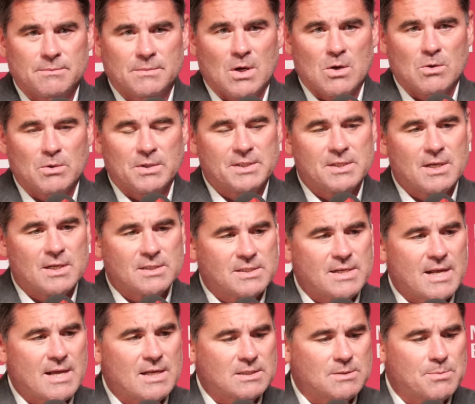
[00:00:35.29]
early
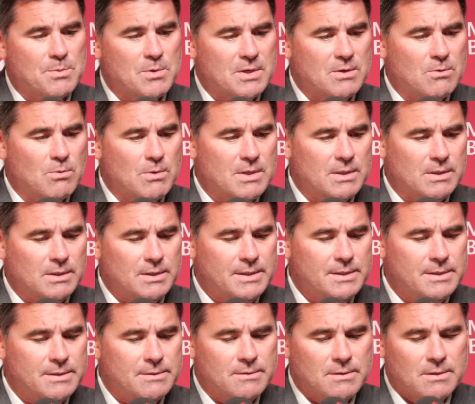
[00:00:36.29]
touchdowns pretty
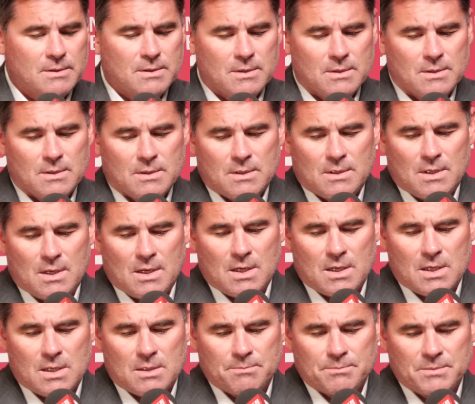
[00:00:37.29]
quickly.
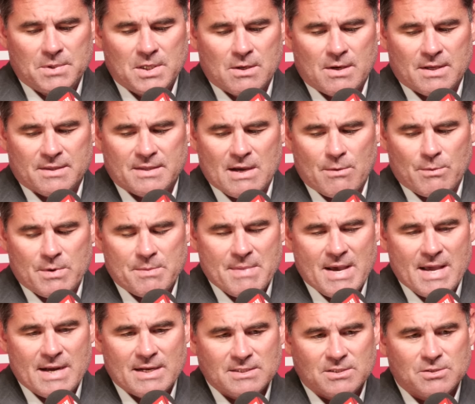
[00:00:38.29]
And, you know, I thought we
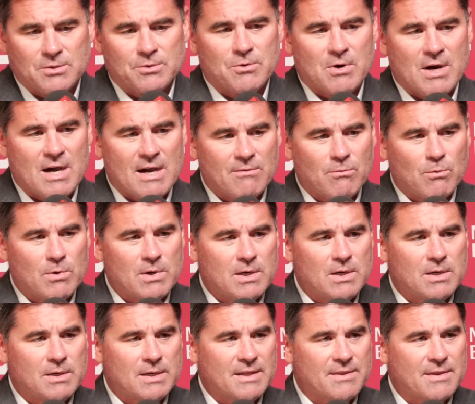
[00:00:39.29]
managed the drive
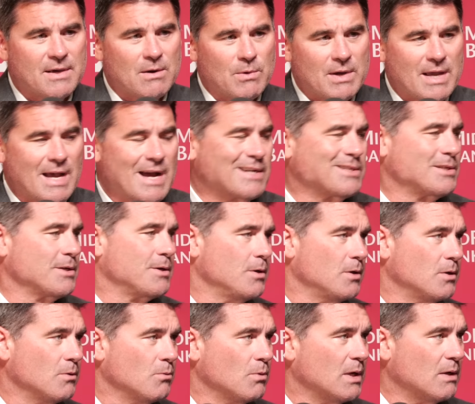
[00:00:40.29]
well, and I thought we
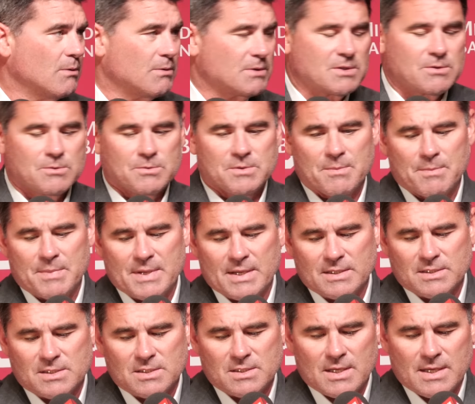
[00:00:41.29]
executed well, which is the
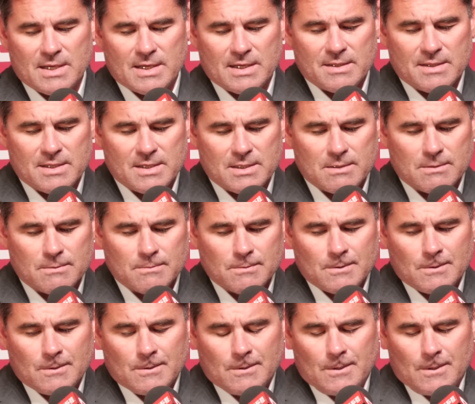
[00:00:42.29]
biggest thing. And
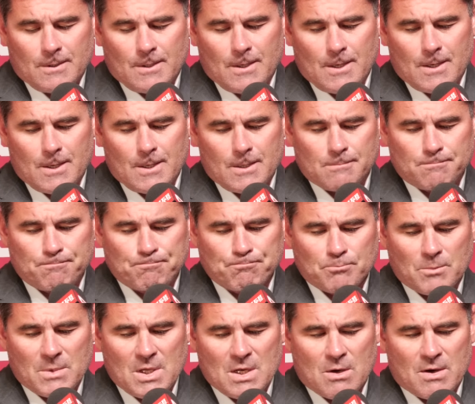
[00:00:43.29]
then,
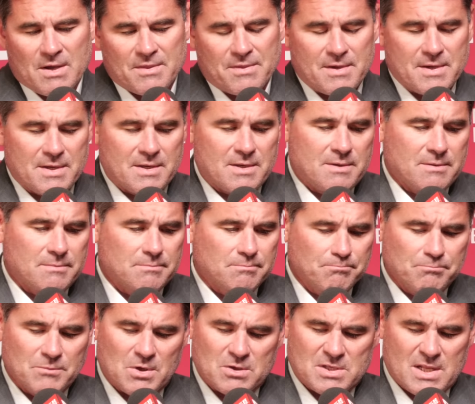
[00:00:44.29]
you know, I think
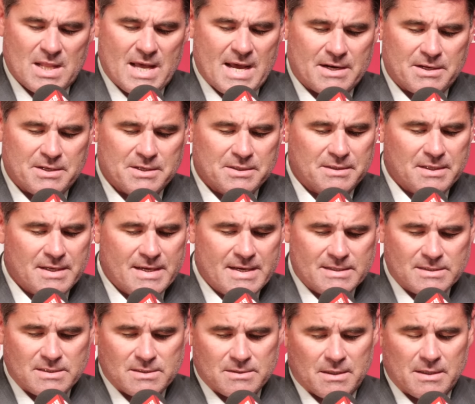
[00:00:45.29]
there's a lot of good
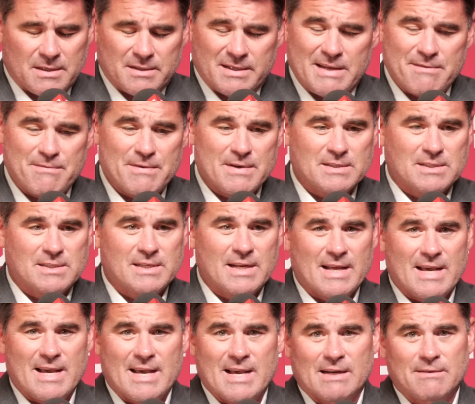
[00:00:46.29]
things. Defense did
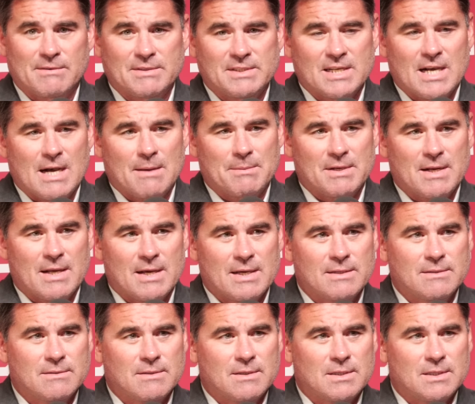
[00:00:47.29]
a heck of a job
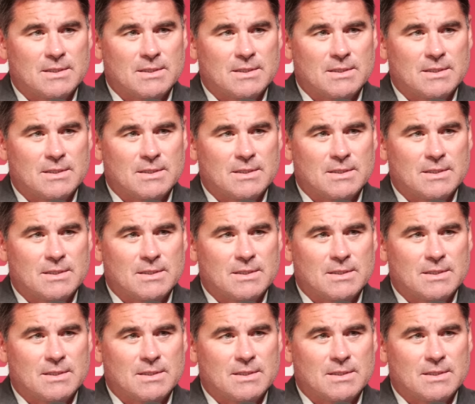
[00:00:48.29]
tonight,